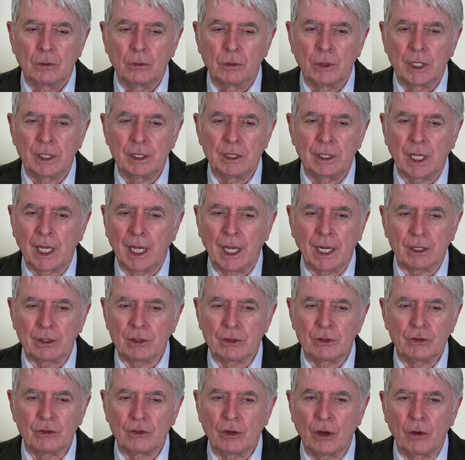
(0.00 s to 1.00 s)
when
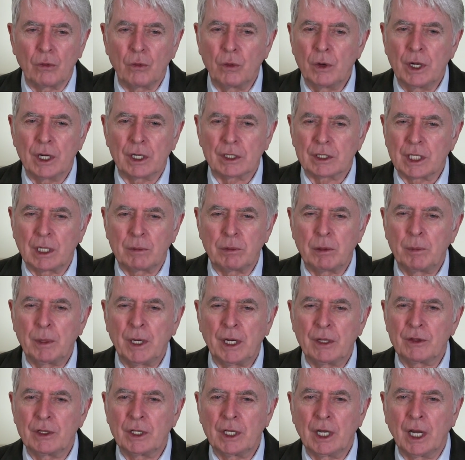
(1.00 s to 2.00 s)
actors got worked up
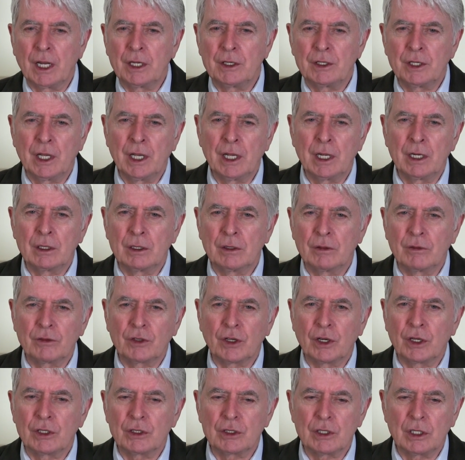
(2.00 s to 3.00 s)
about the idea of
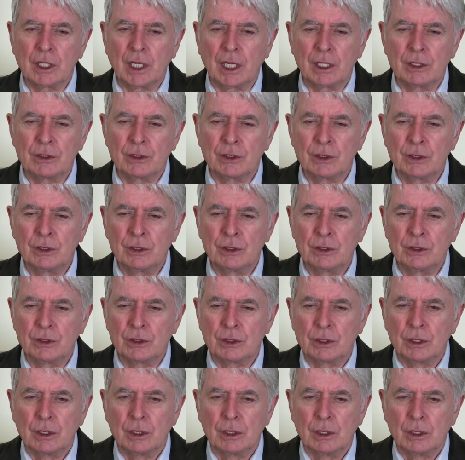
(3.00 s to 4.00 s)
going to London
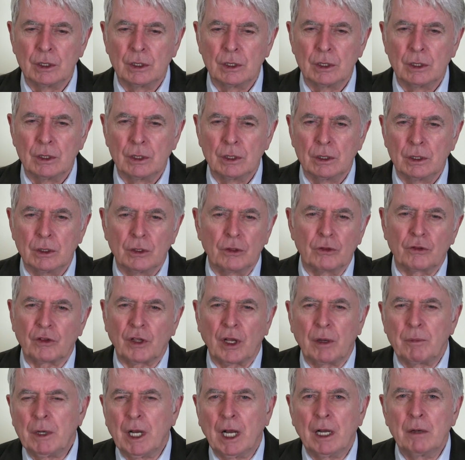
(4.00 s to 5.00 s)
and
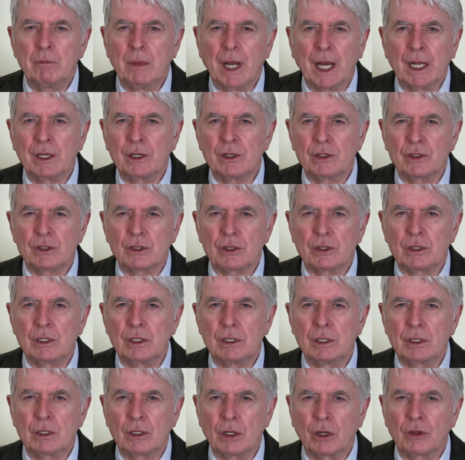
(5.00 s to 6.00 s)
somehow managed
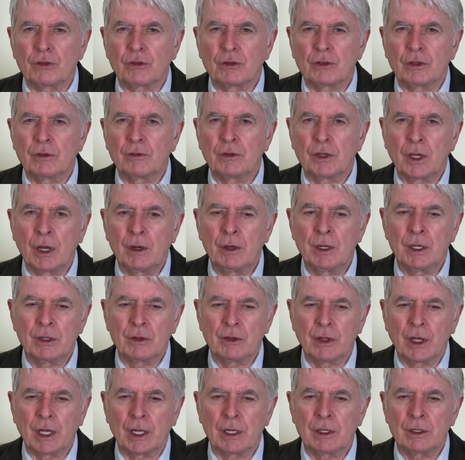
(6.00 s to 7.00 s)
the cost of
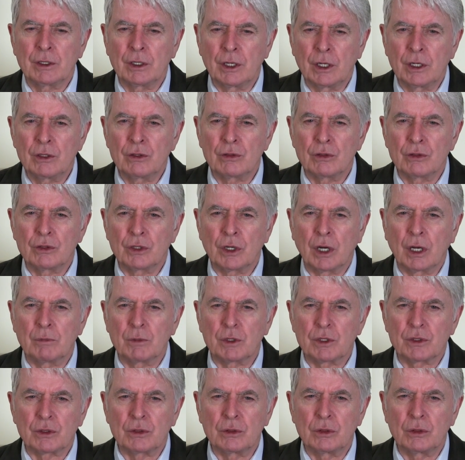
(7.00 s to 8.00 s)
going there and going to a
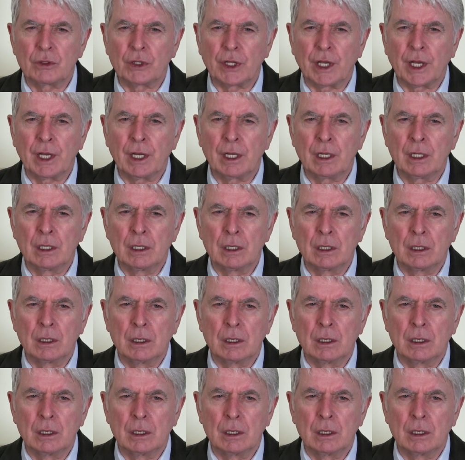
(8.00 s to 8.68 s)
drama school there.